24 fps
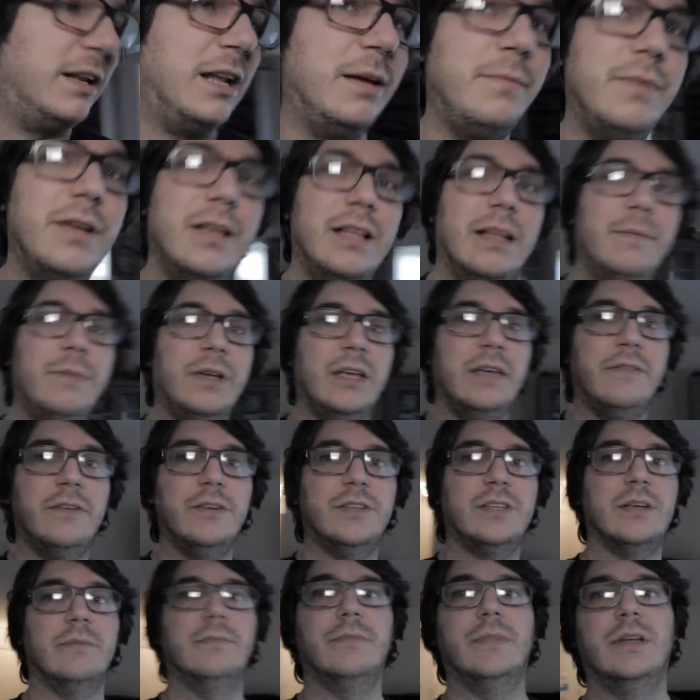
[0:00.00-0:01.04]
let me give you
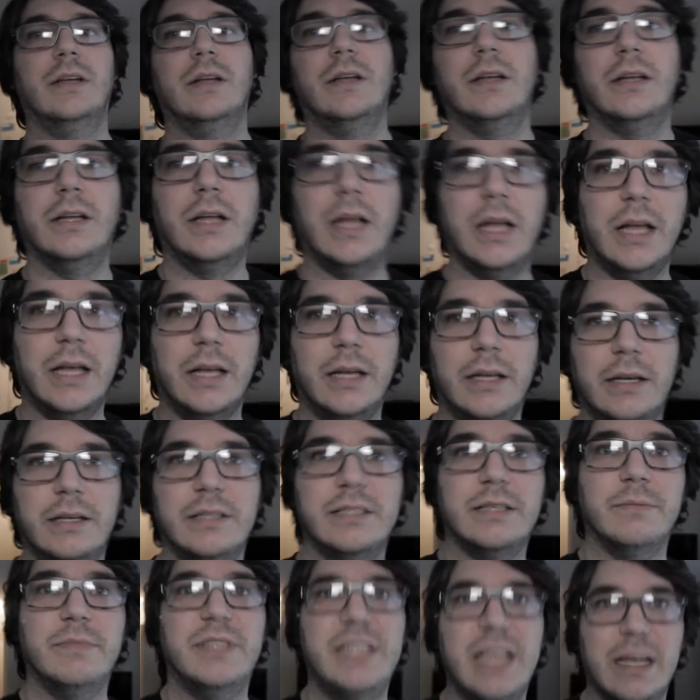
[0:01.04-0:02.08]
some
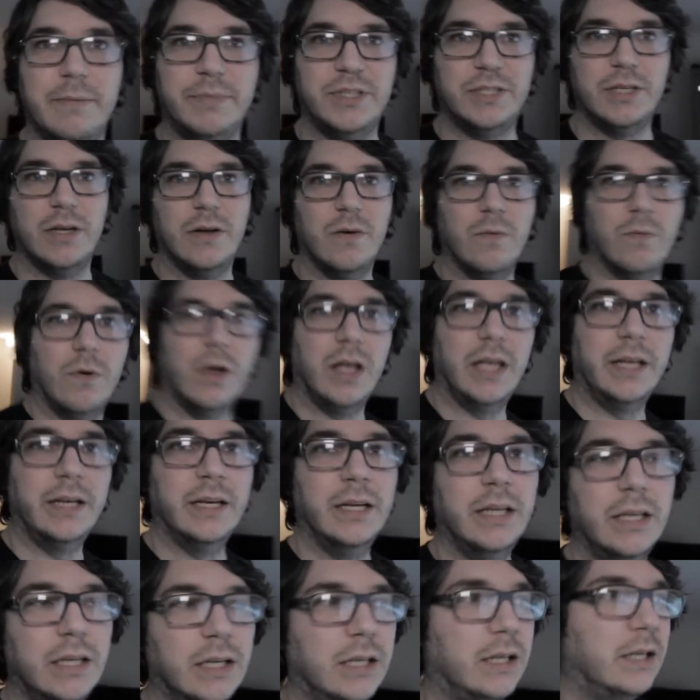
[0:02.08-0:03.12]
tips. One,
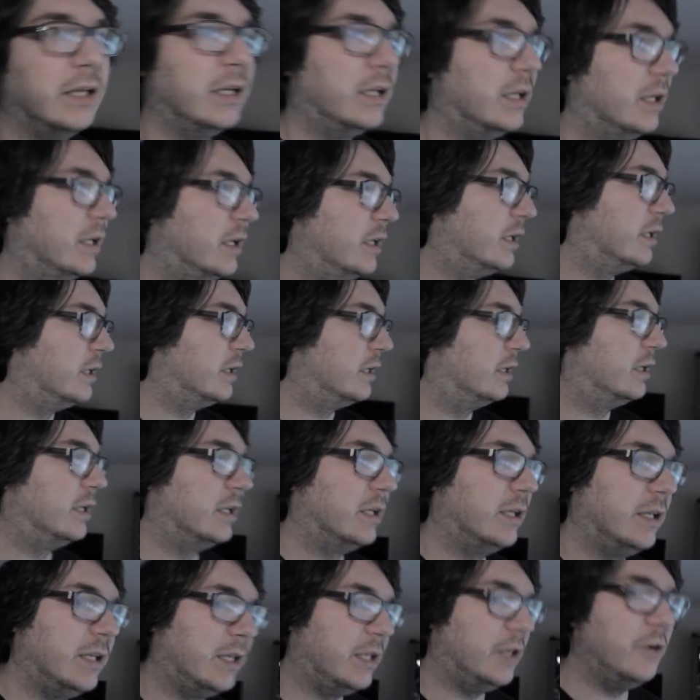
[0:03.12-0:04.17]

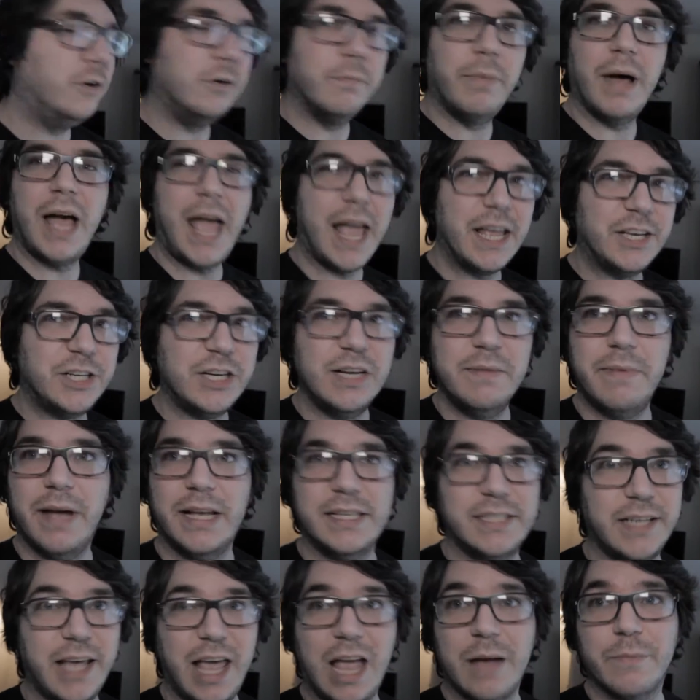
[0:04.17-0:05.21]
you could buy a cheap
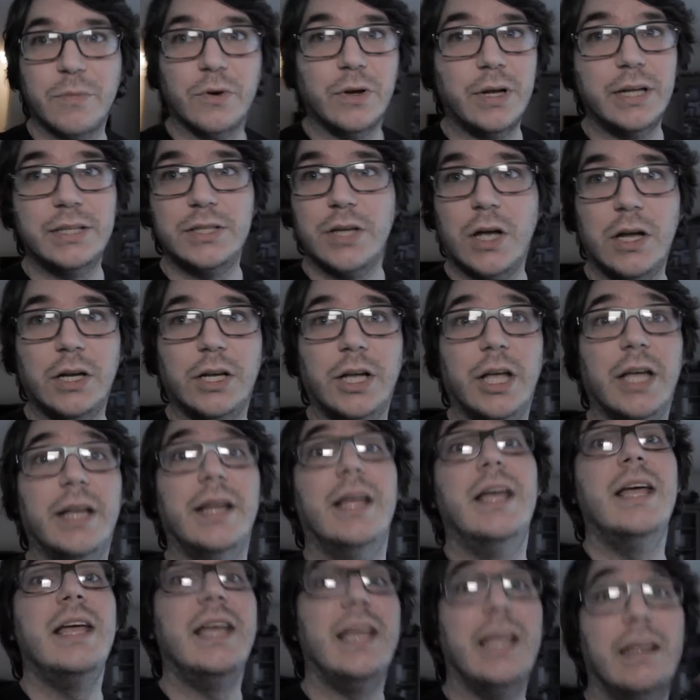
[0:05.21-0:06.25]
ass camera. It's all good.
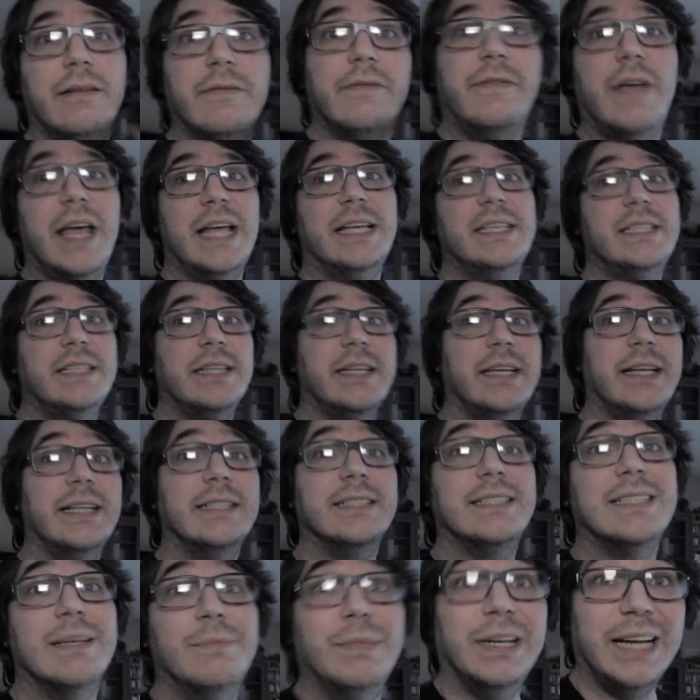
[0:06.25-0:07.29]
Invest in
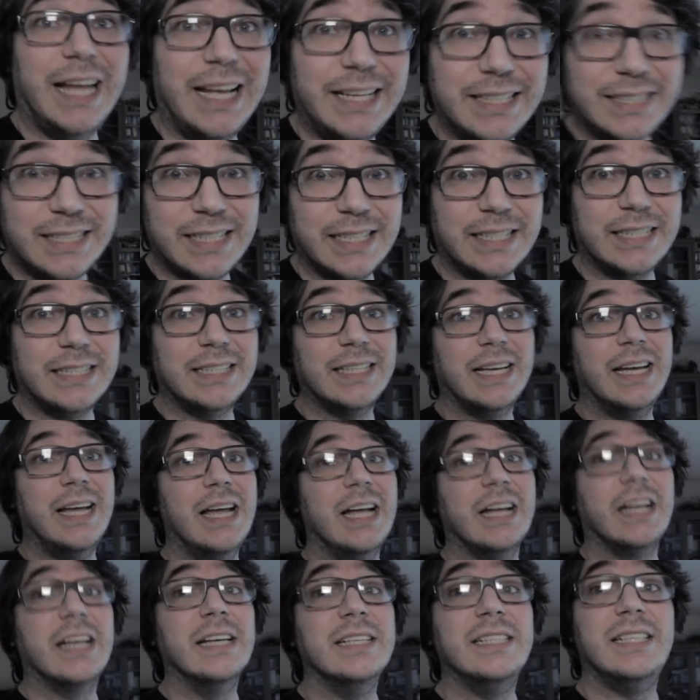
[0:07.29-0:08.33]
some lenses,
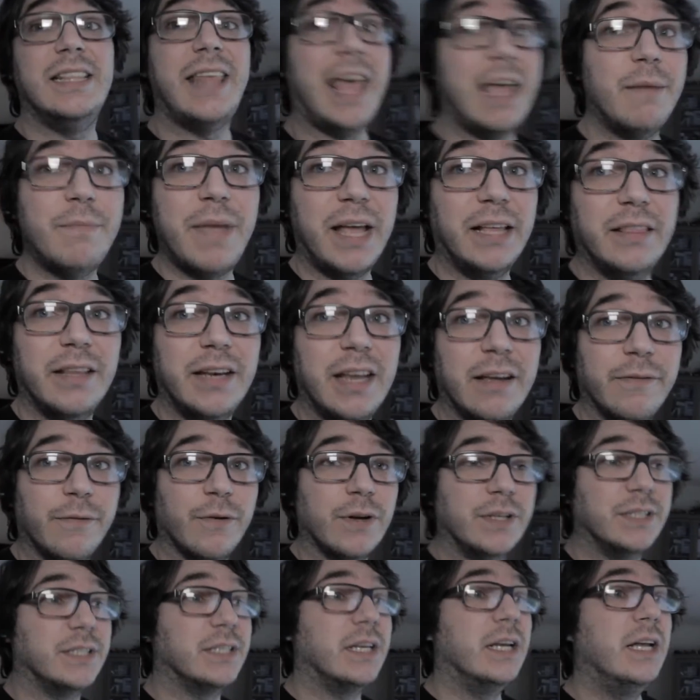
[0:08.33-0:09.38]
because they make the
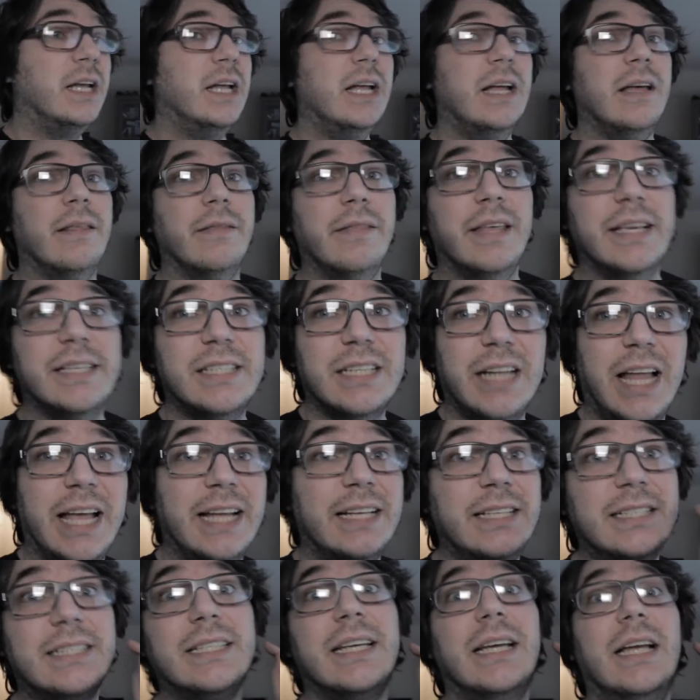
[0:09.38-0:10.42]
difference. This
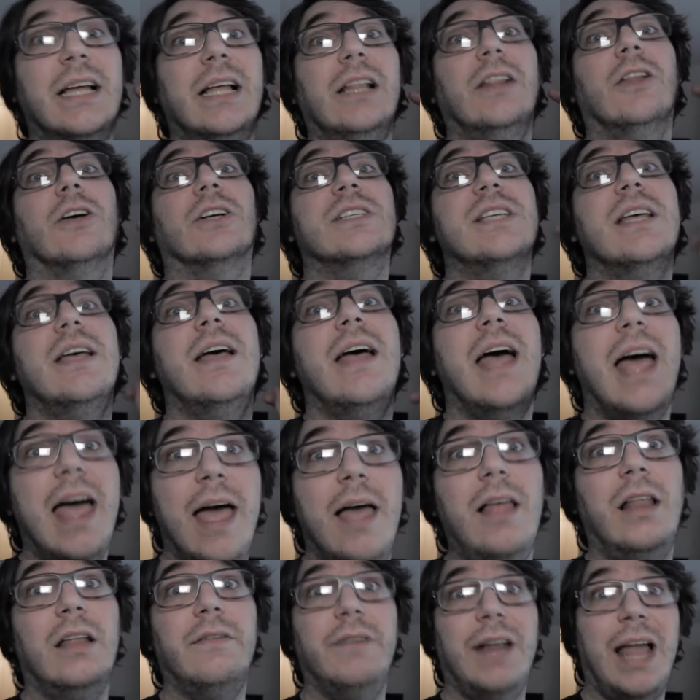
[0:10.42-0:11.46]
lens looks a
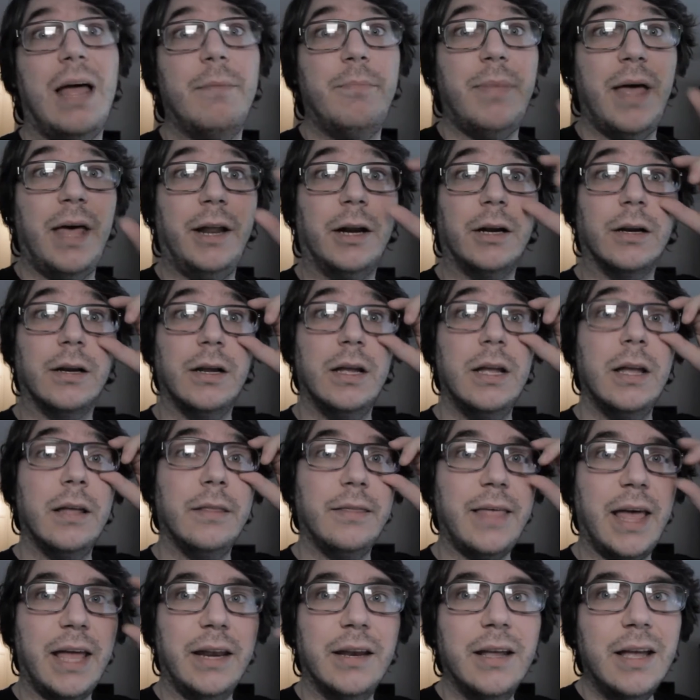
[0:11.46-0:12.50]
hell of a lot better
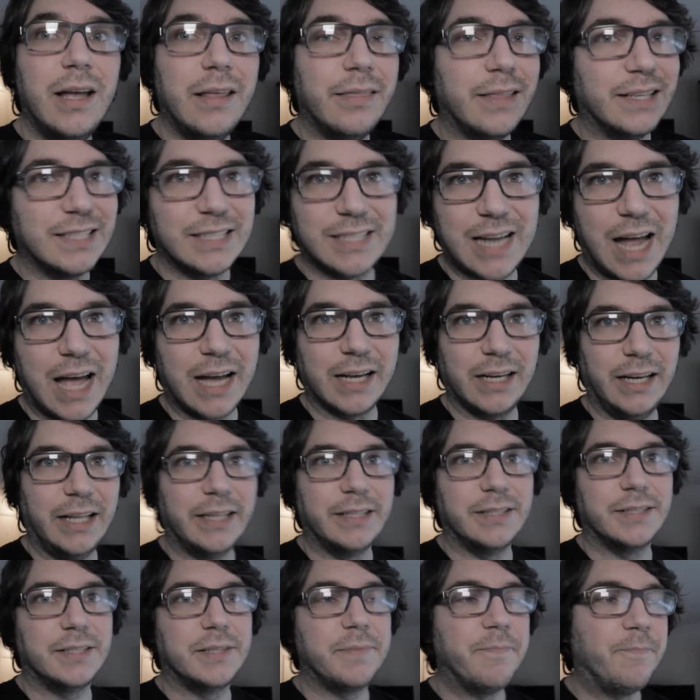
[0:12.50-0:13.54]
than the stock
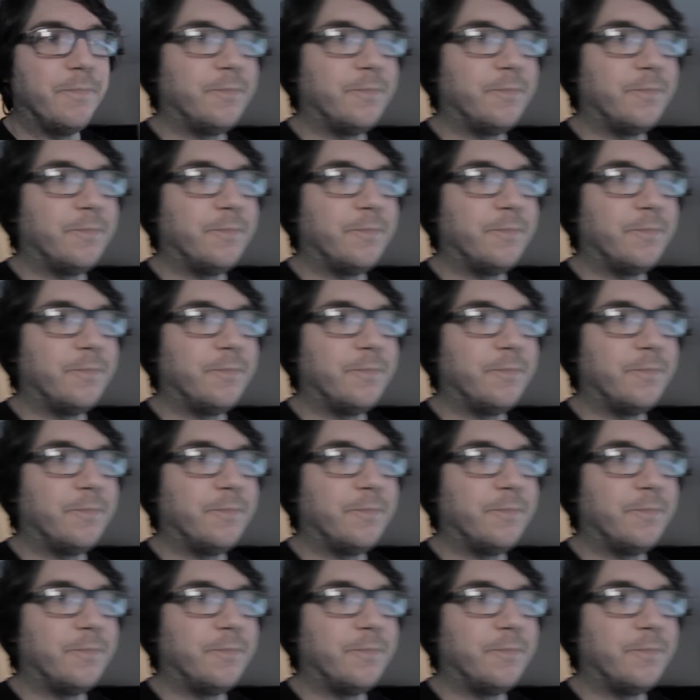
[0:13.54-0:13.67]
lens.